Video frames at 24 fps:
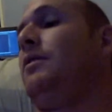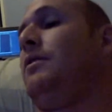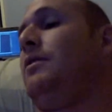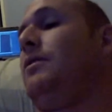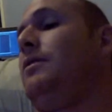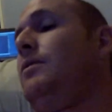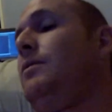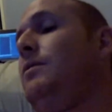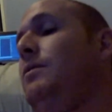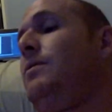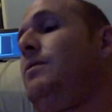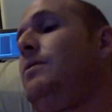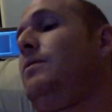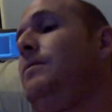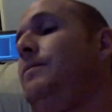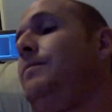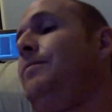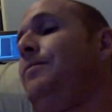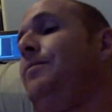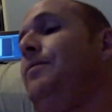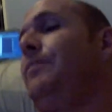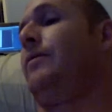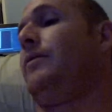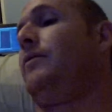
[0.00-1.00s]
So
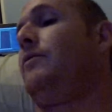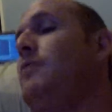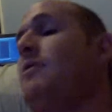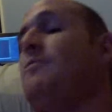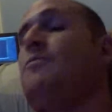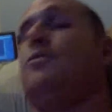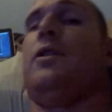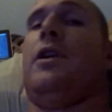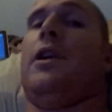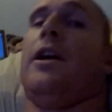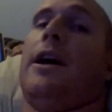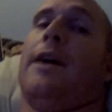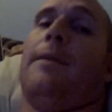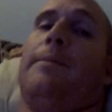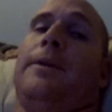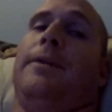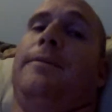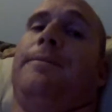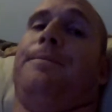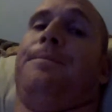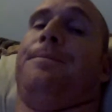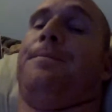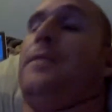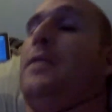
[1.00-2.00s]
I'm really happy.
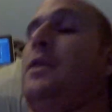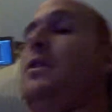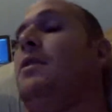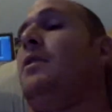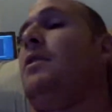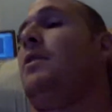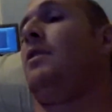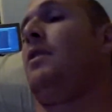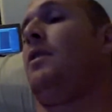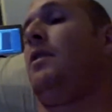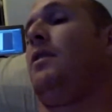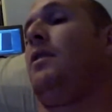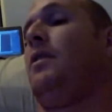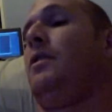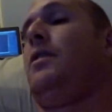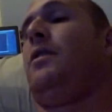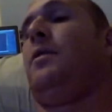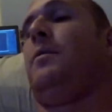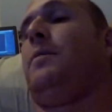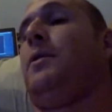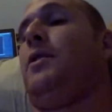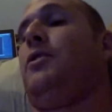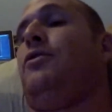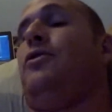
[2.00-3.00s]

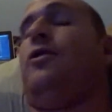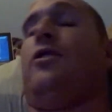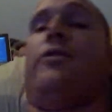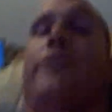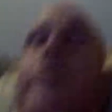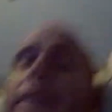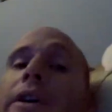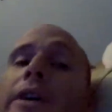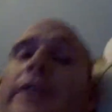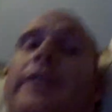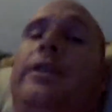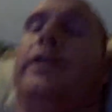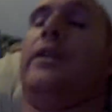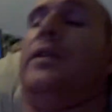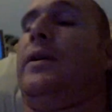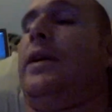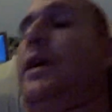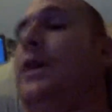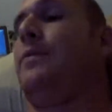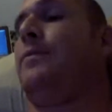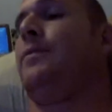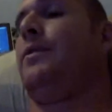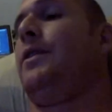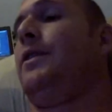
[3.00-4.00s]
It sucks that I still
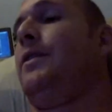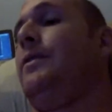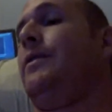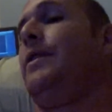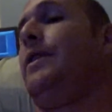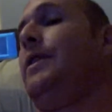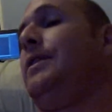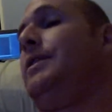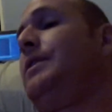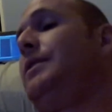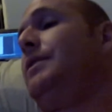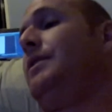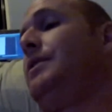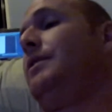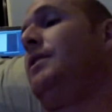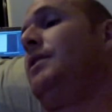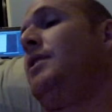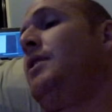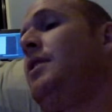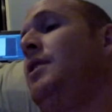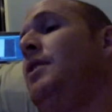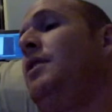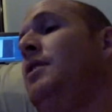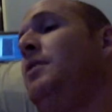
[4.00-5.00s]
can't run or anything.
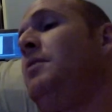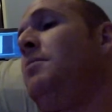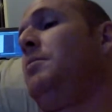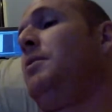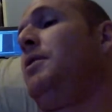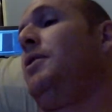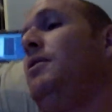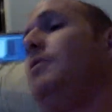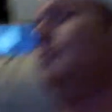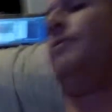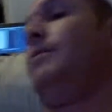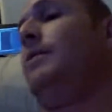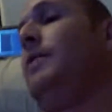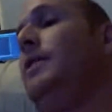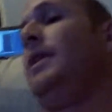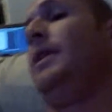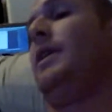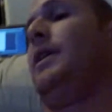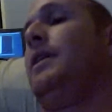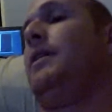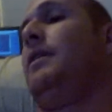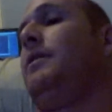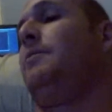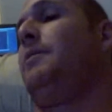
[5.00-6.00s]
But hopefully
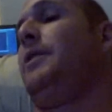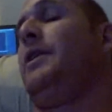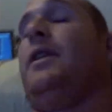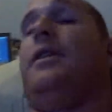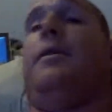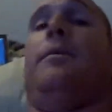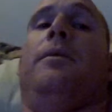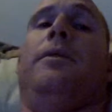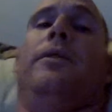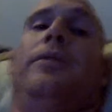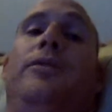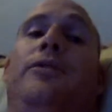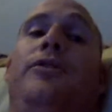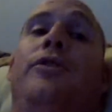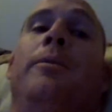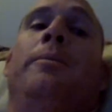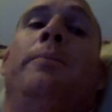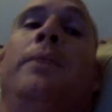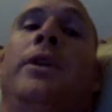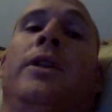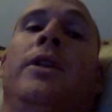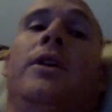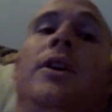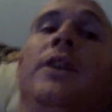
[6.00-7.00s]
I'll be able to
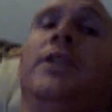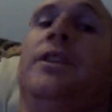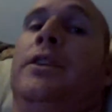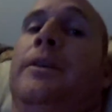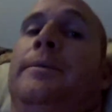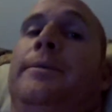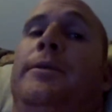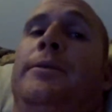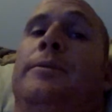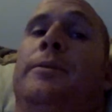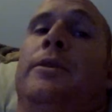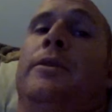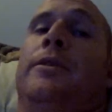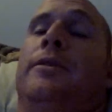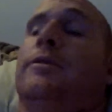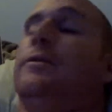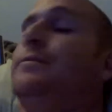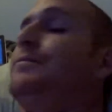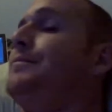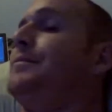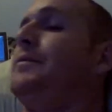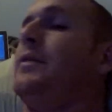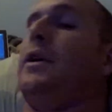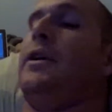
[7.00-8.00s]
jump in the hot tub tomorrow.
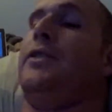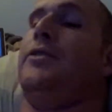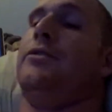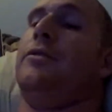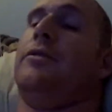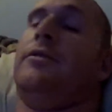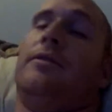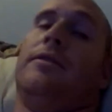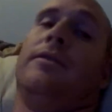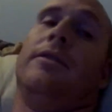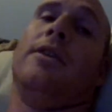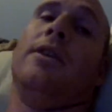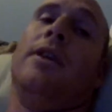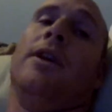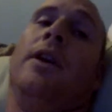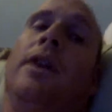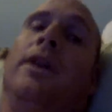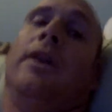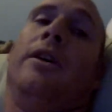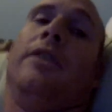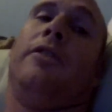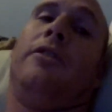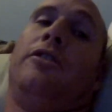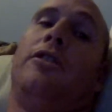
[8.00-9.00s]
I just
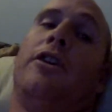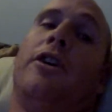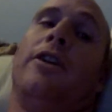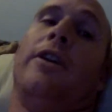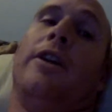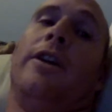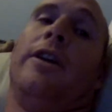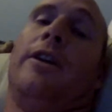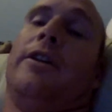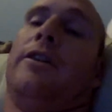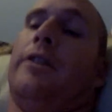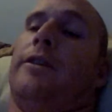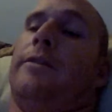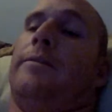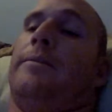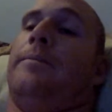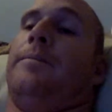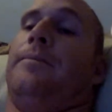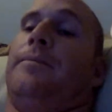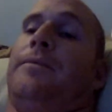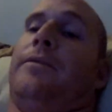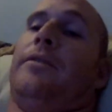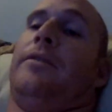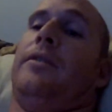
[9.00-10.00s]
started it up,
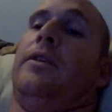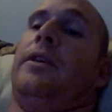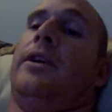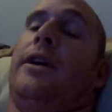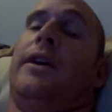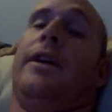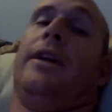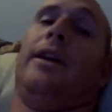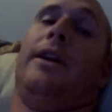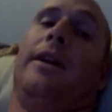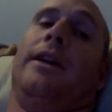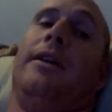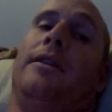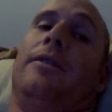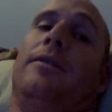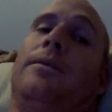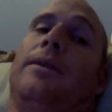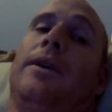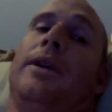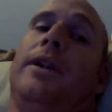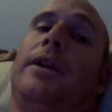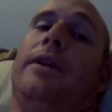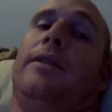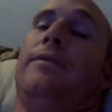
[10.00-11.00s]
getting it
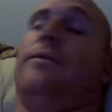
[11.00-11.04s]
ready